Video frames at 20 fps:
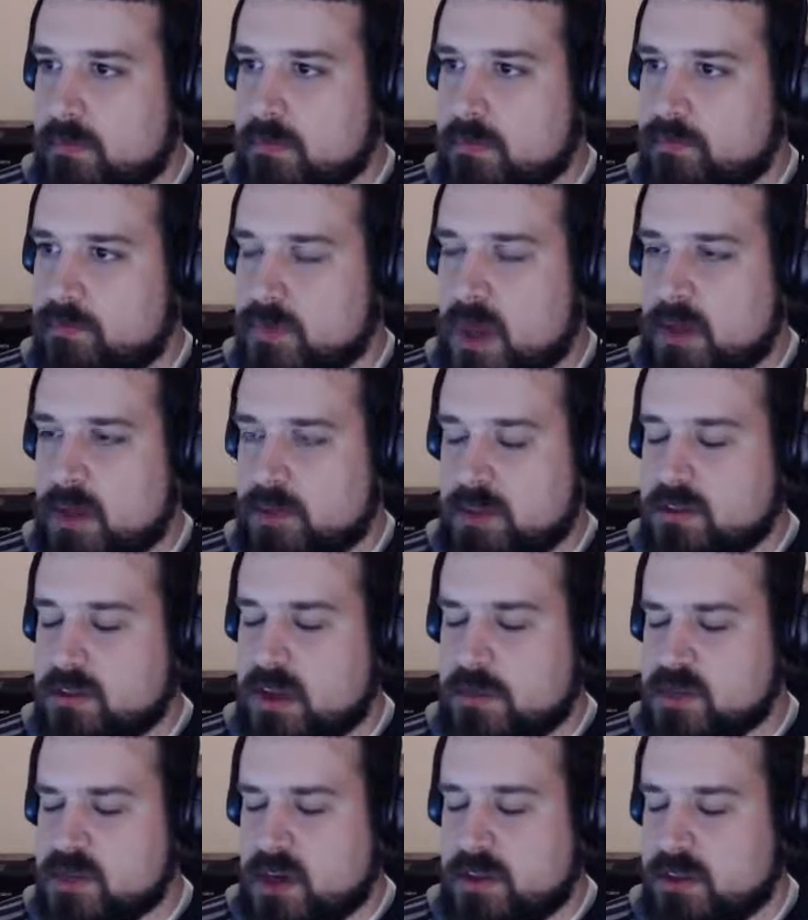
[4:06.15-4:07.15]
Uh, the,
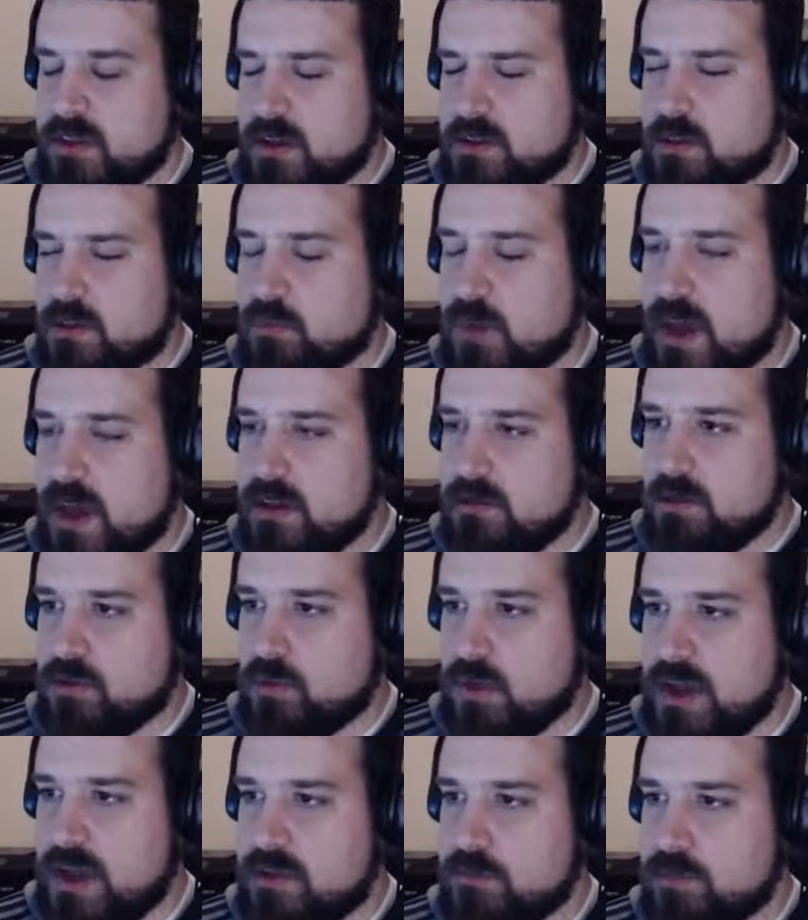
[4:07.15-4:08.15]
I'm sorry. The, the red the
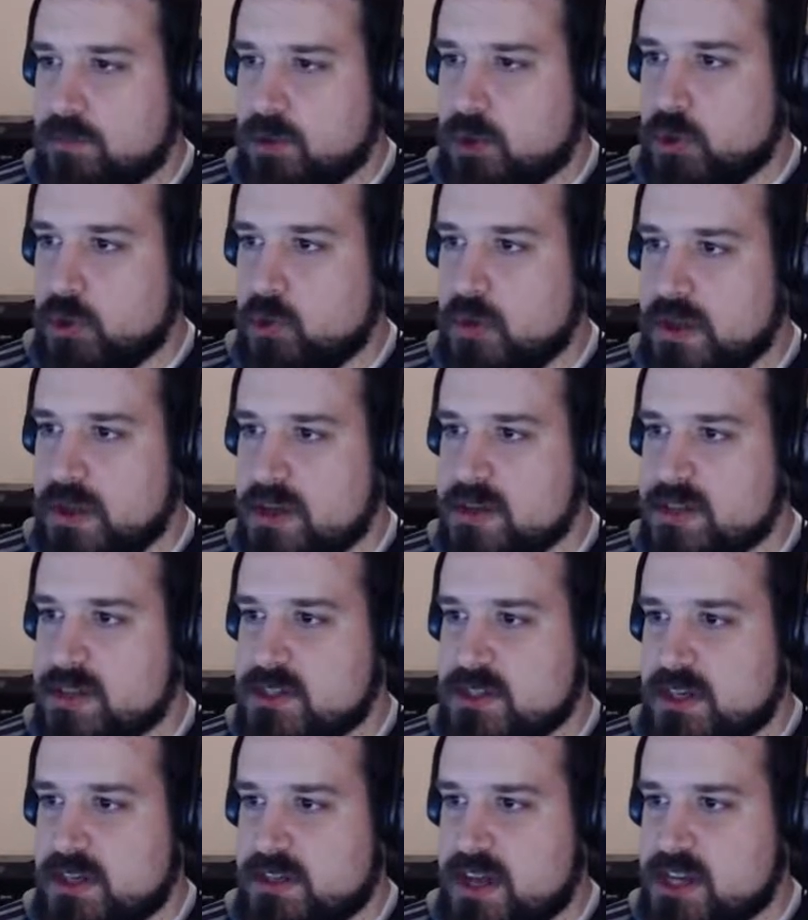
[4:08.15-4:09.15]
red and blue is
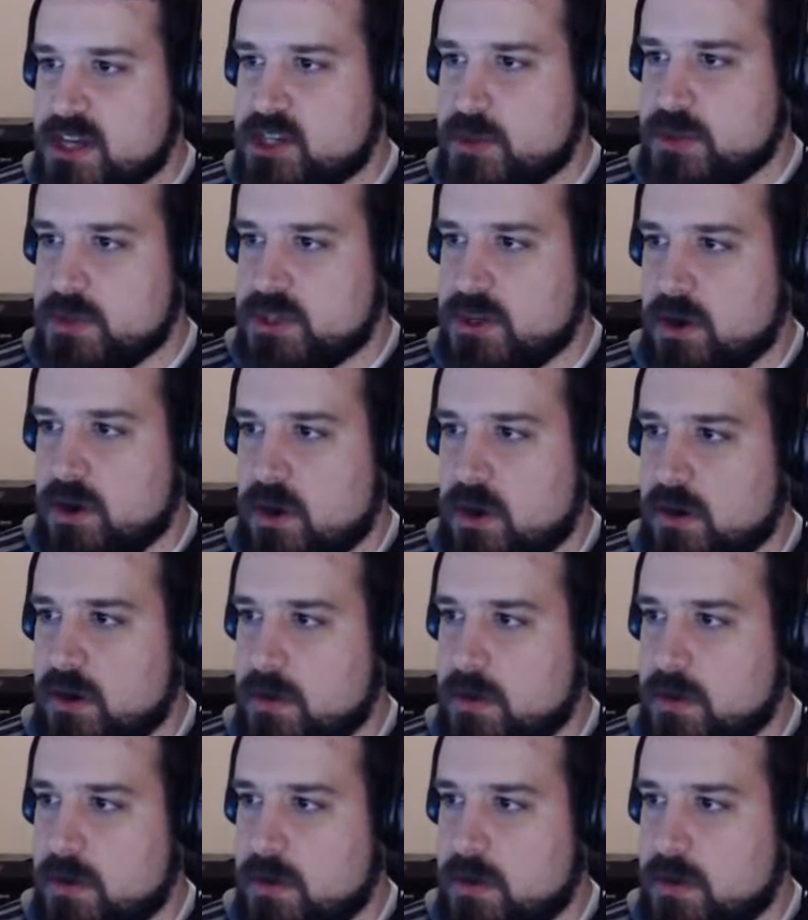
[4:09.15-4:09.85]
attached to a star.